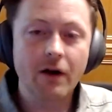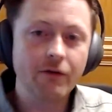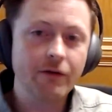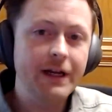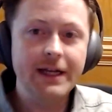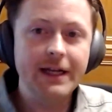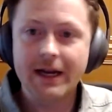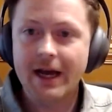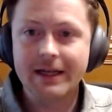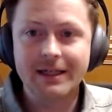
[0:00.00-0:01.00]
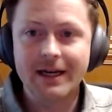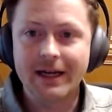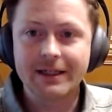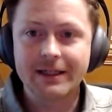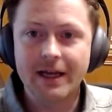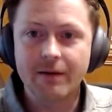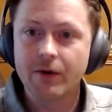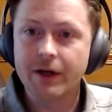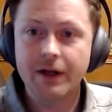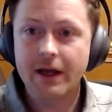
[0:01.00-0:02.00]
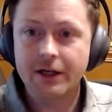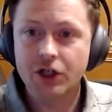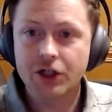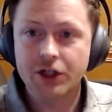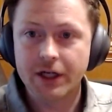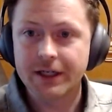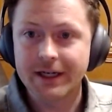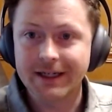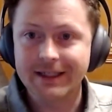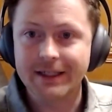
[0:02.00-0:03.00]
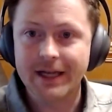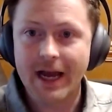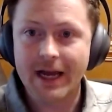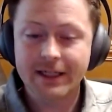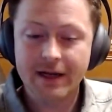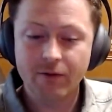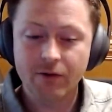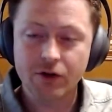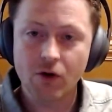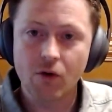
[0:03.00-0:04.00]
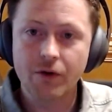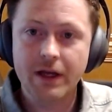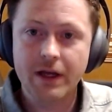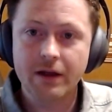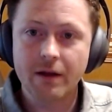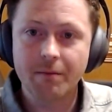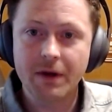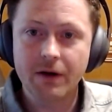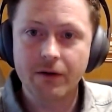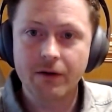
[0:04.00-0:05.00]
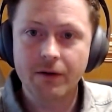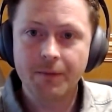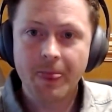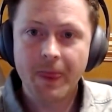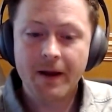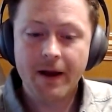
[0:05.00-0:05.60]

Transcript: You cannot read data as an X table. It just doesn't exist. X table is only in the middle,